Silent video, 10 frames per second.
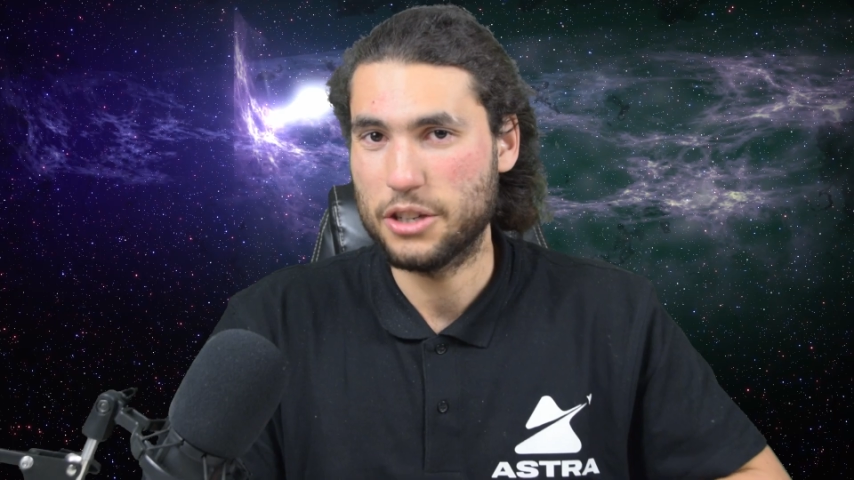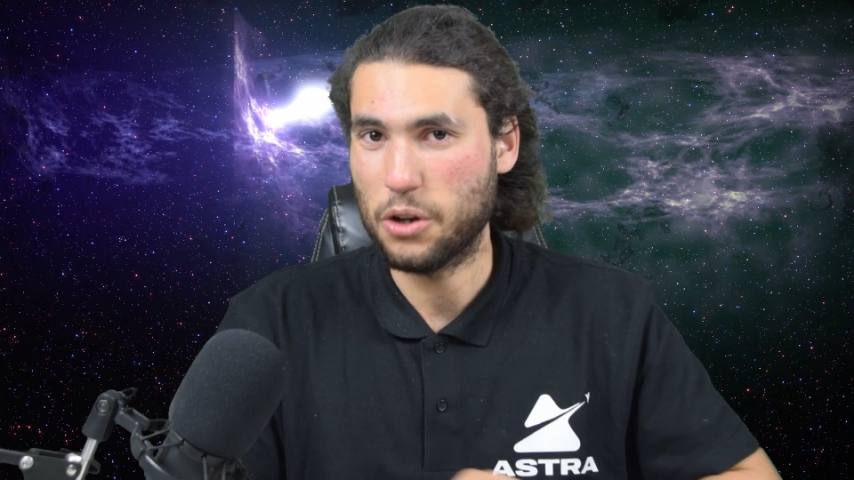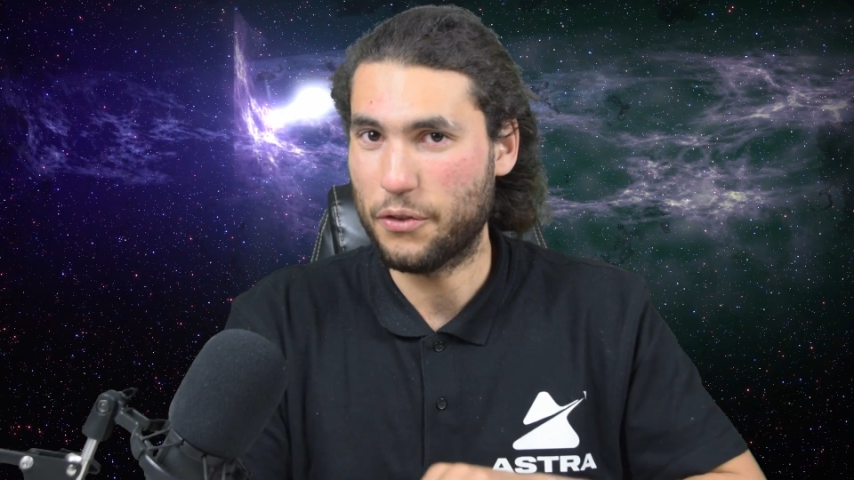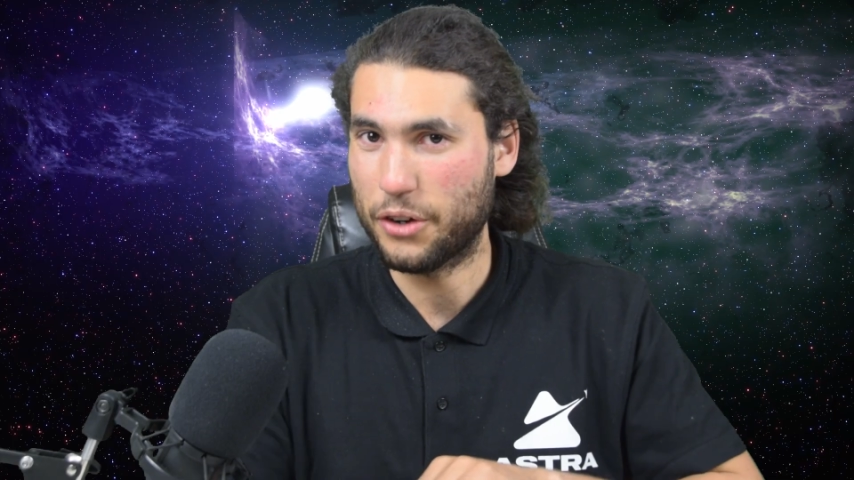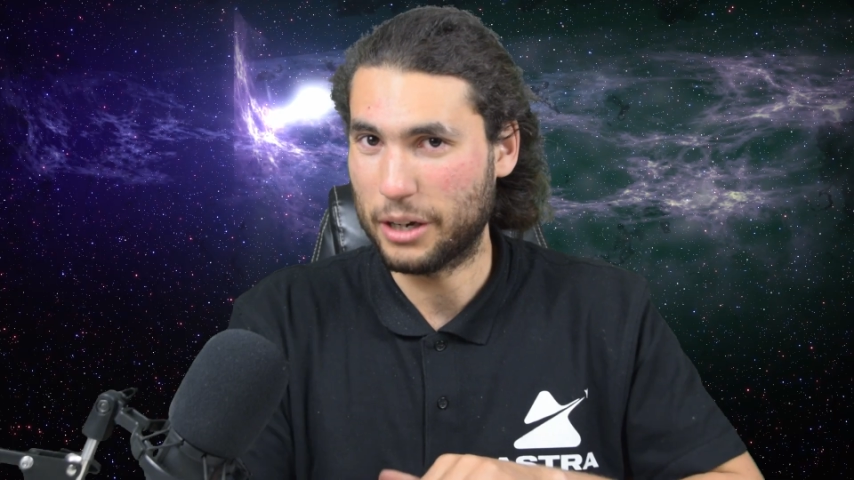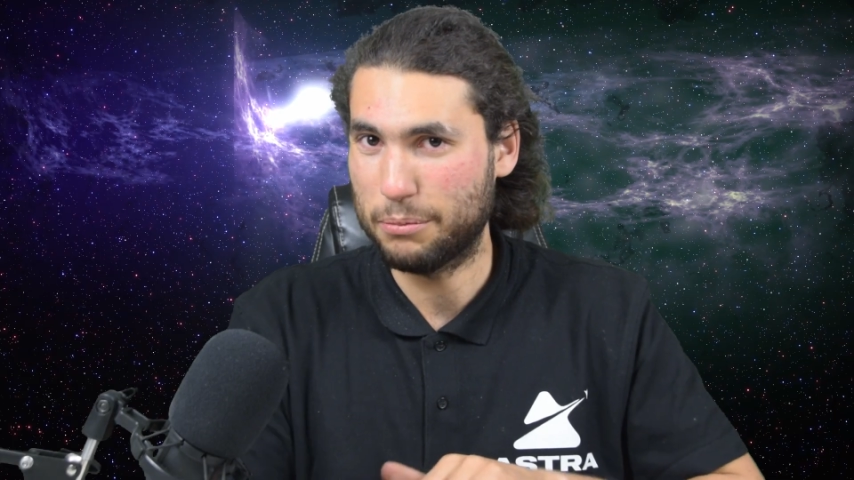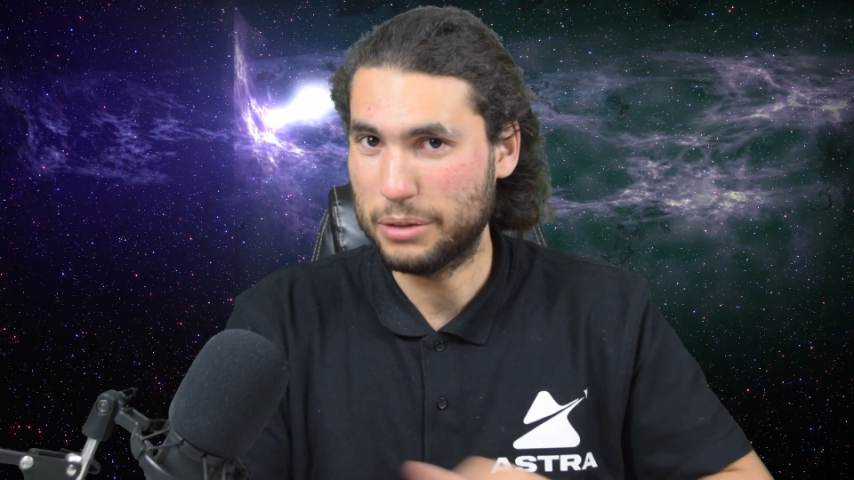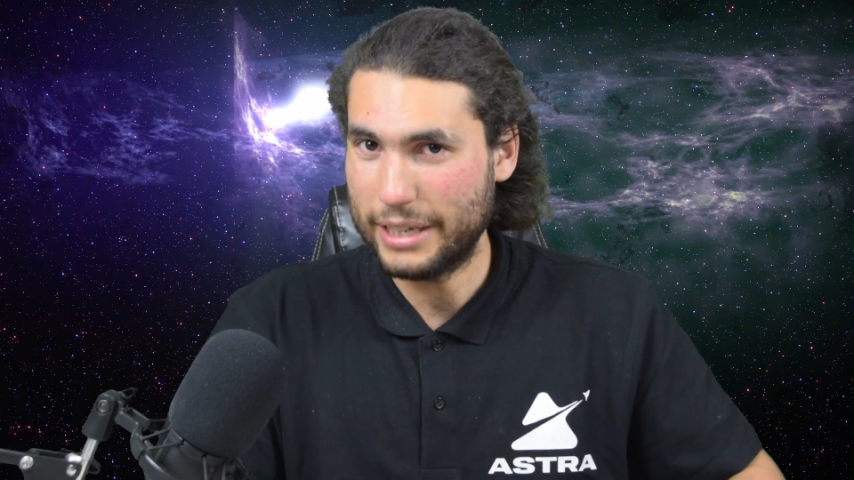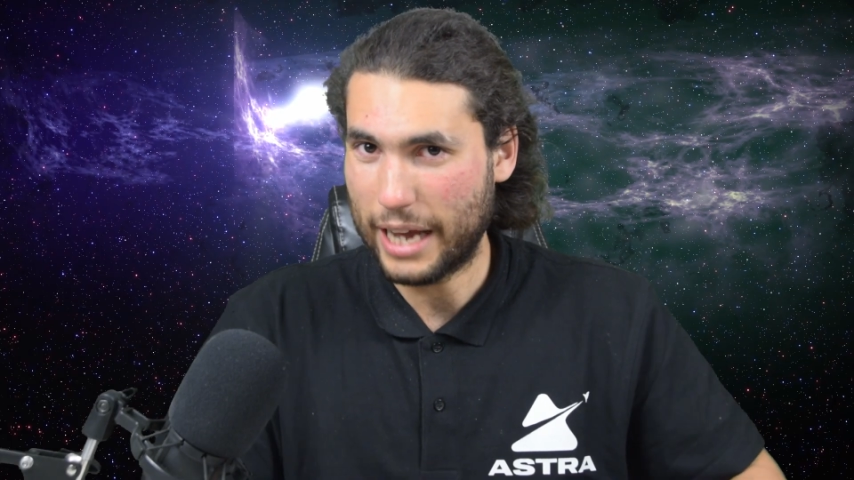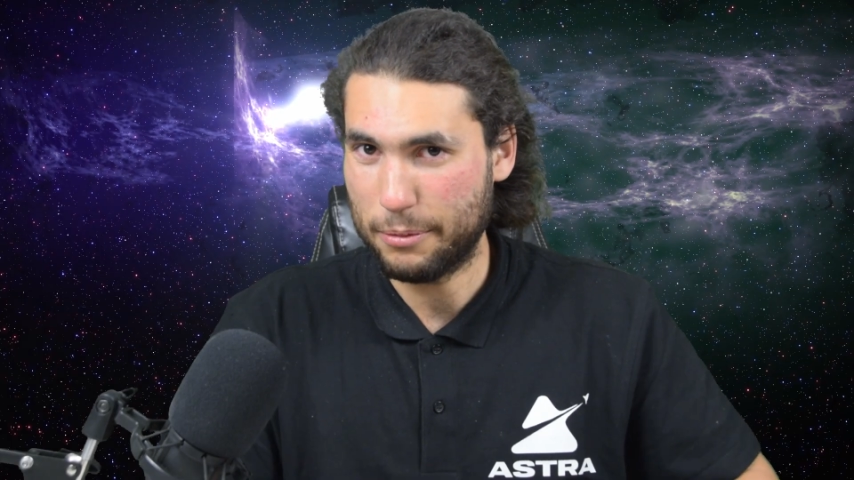So if you're a
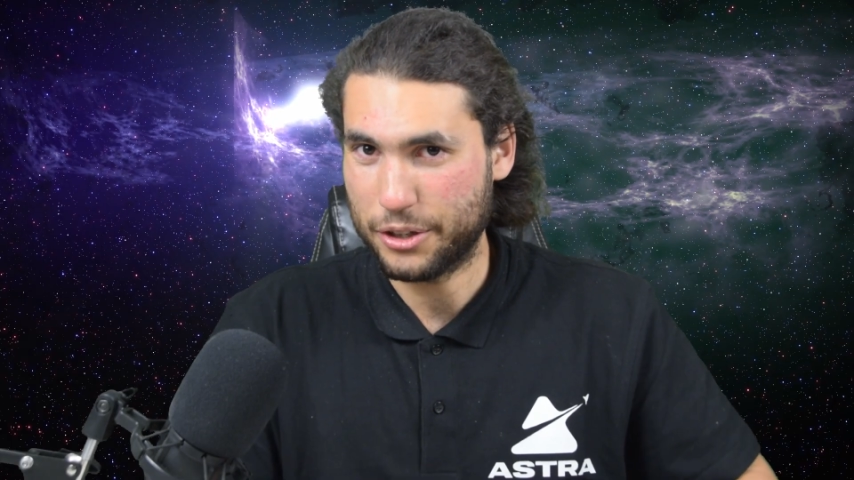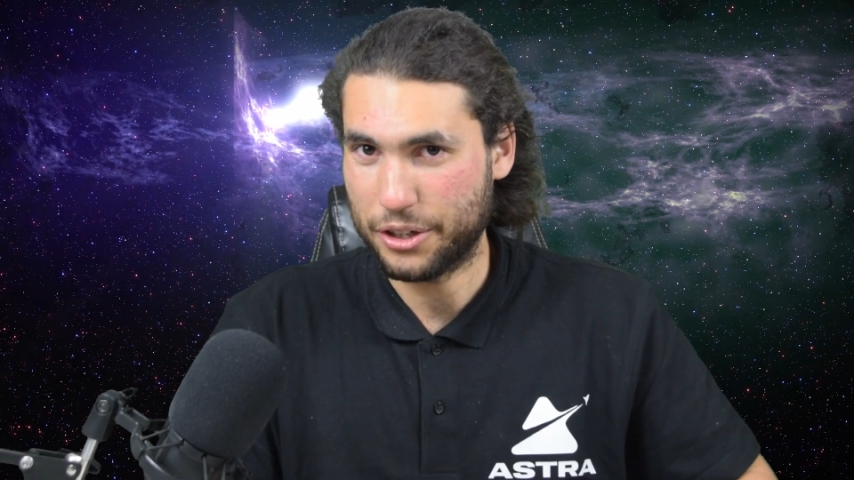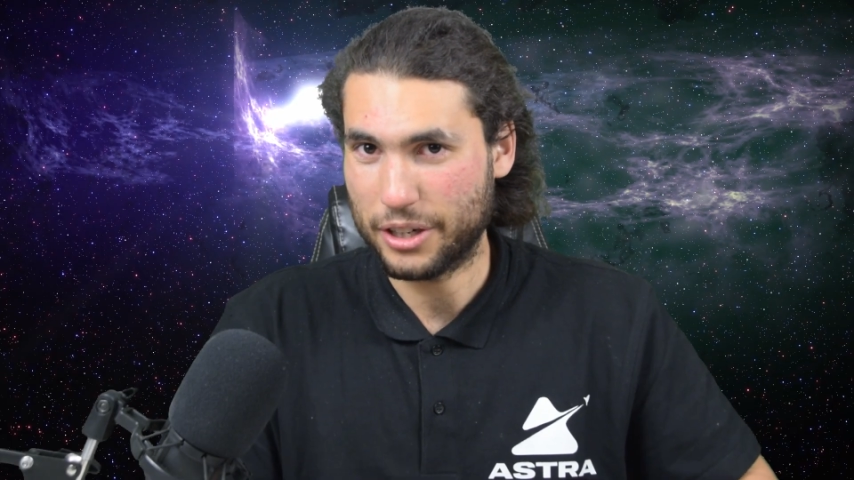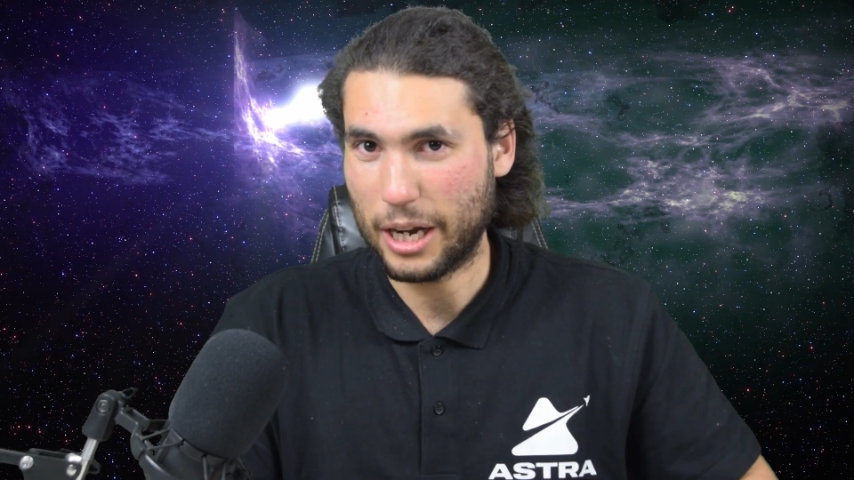complete amateur